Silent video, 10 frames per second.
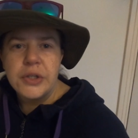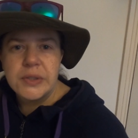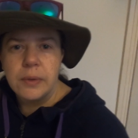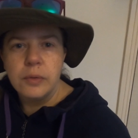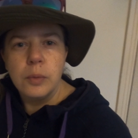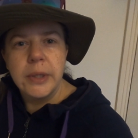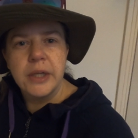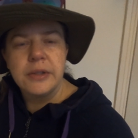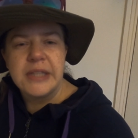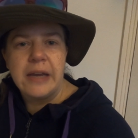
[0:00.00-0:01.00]
So I thought we
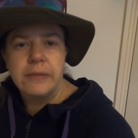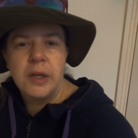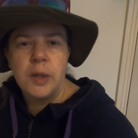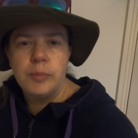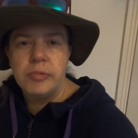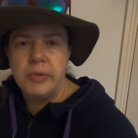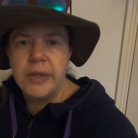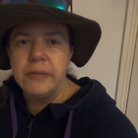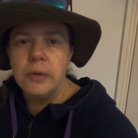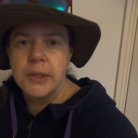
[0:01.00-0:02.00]
could have a
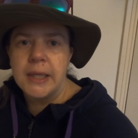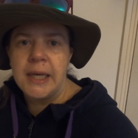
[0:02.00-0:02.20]
brief look